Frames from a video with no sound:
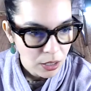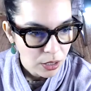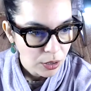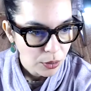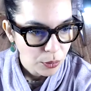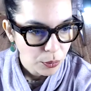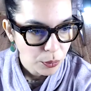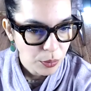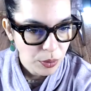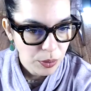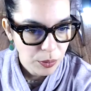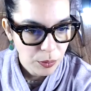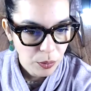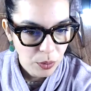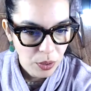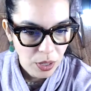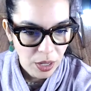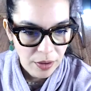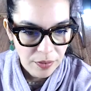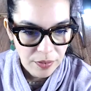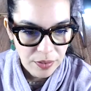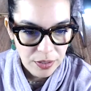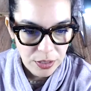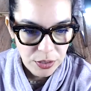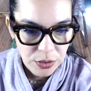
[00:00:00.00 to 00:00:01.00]
We will
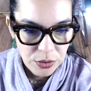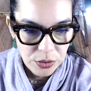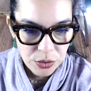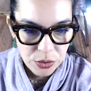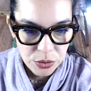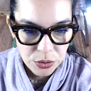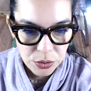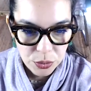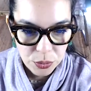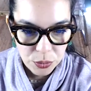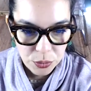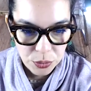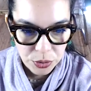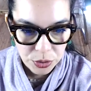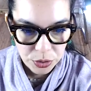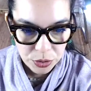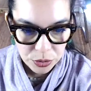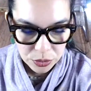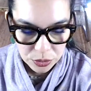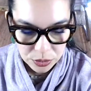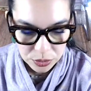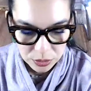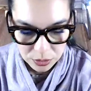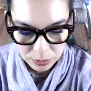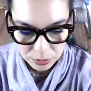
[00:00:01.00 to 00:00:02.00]
have a new
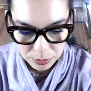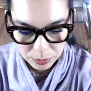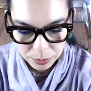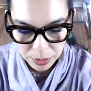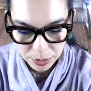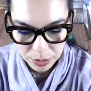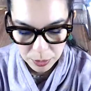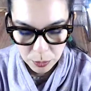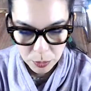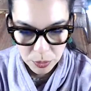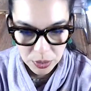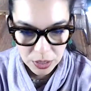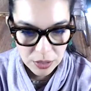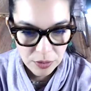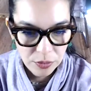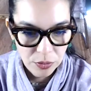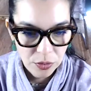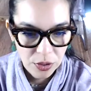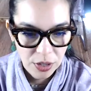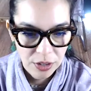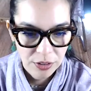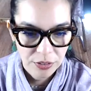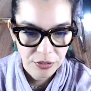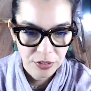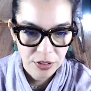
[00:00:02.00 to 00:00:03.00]
tutorial, but whenever
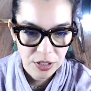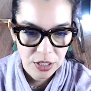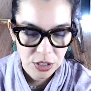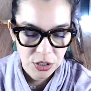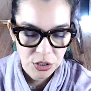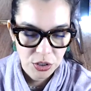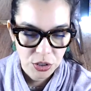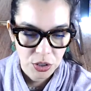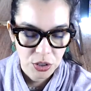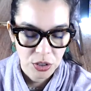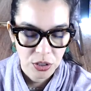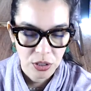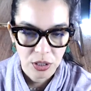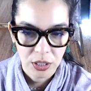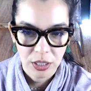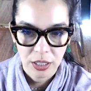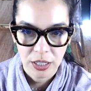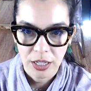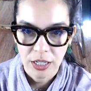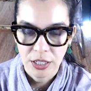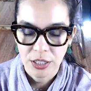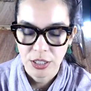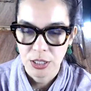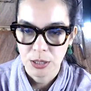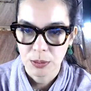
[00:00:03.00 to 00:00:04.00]
I finish early,
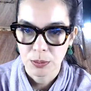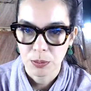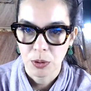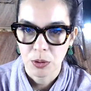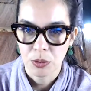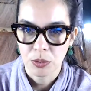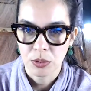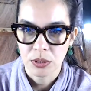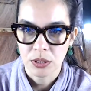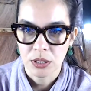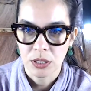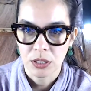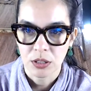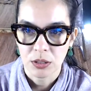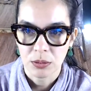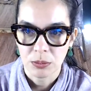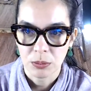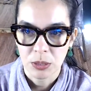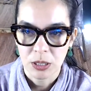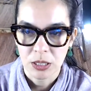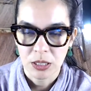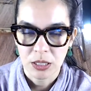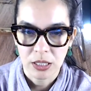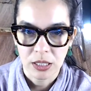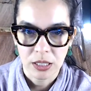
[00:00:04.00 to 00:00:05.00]
I just post it on
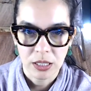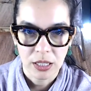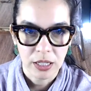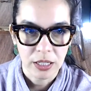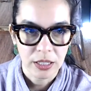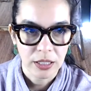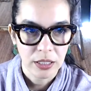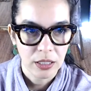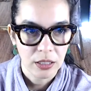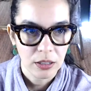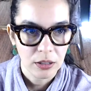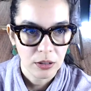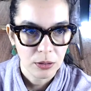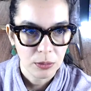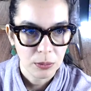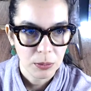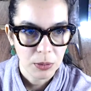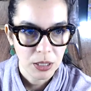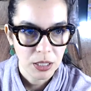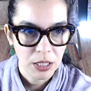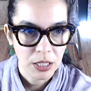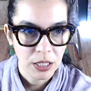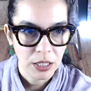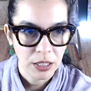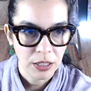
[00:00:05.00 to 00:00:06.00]
Monday night or
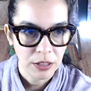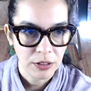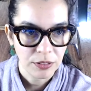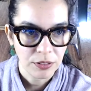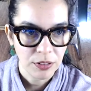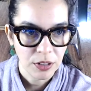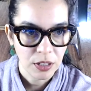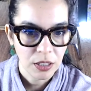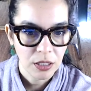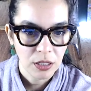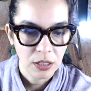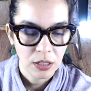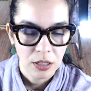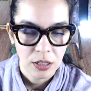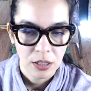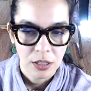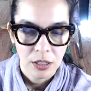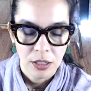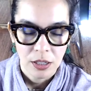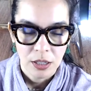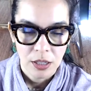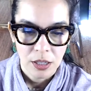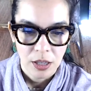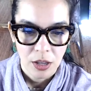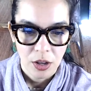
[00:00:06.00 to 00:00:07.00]
Monday evening.
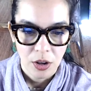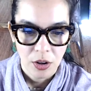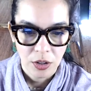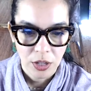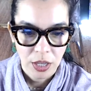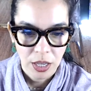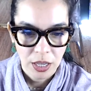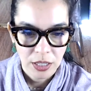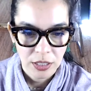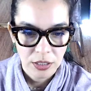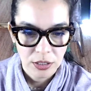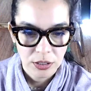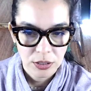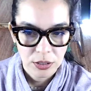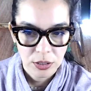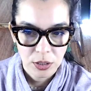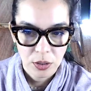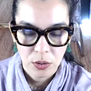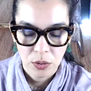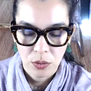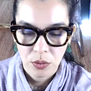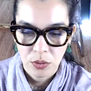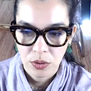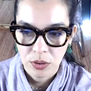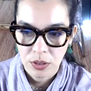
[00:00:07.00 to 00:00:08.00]
Okay,
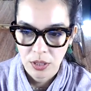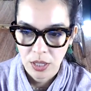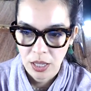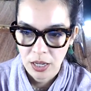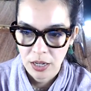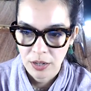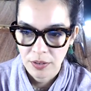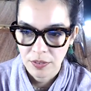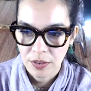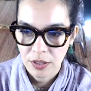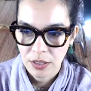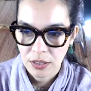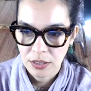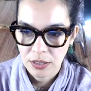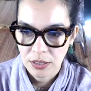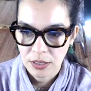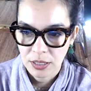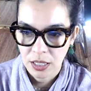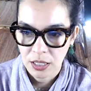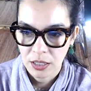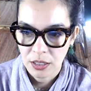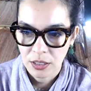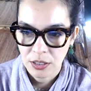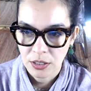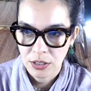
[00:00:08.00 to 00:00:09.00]
so that events
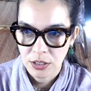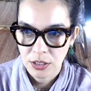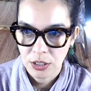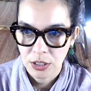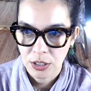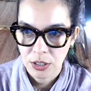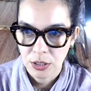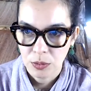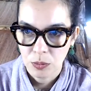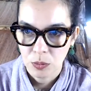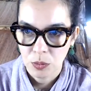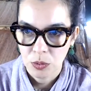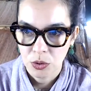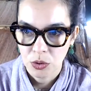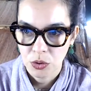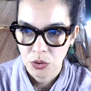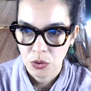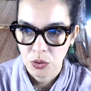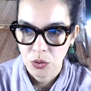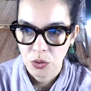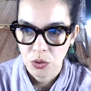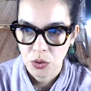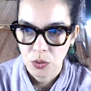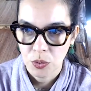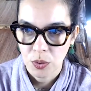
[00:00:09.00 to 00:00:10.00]
calendar will show
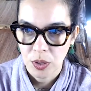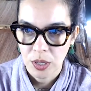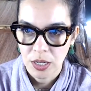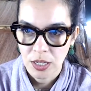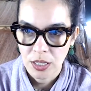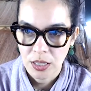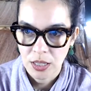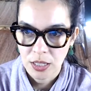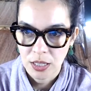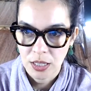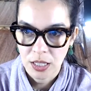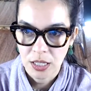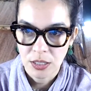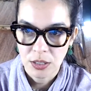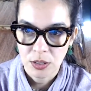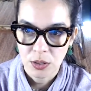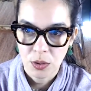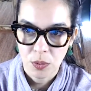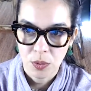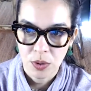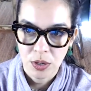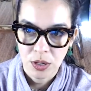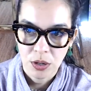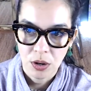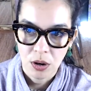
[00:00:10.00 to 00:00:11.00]
you anything that's
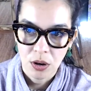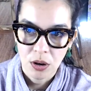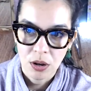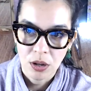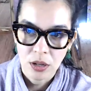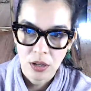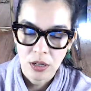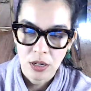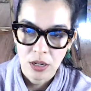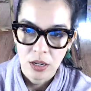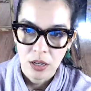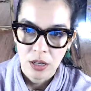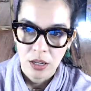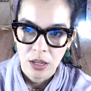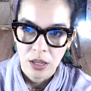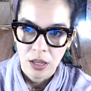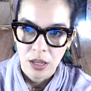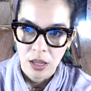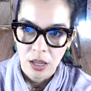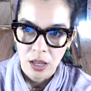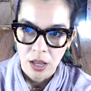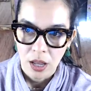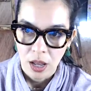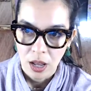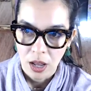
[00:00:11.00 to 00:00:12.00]
going on
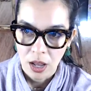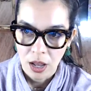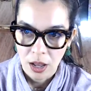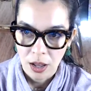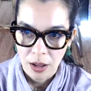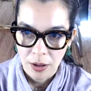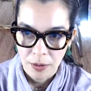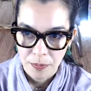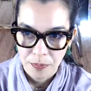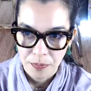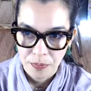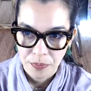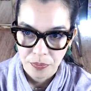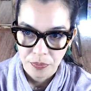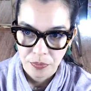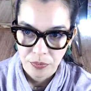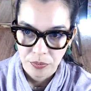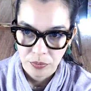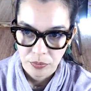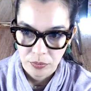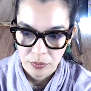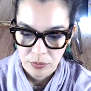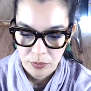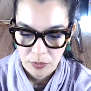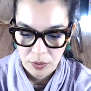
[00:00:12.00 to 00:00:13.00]
um,
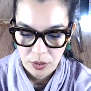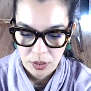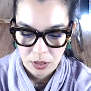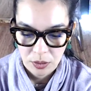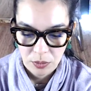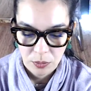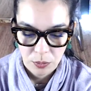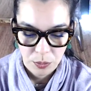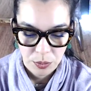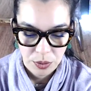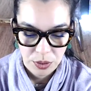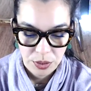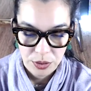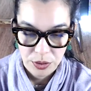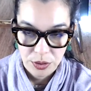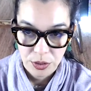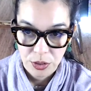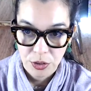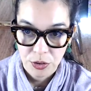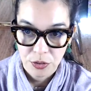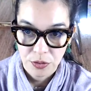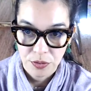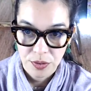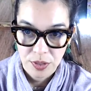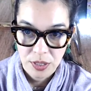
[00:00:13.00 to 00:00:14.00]
with
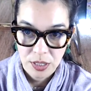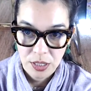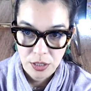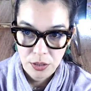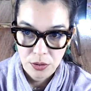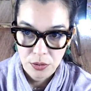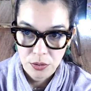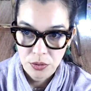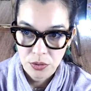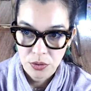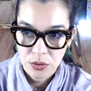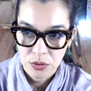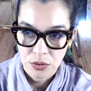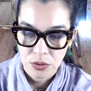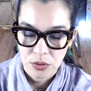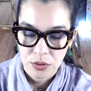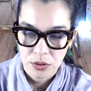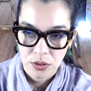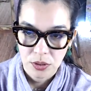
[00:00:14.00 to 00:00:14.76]
new videos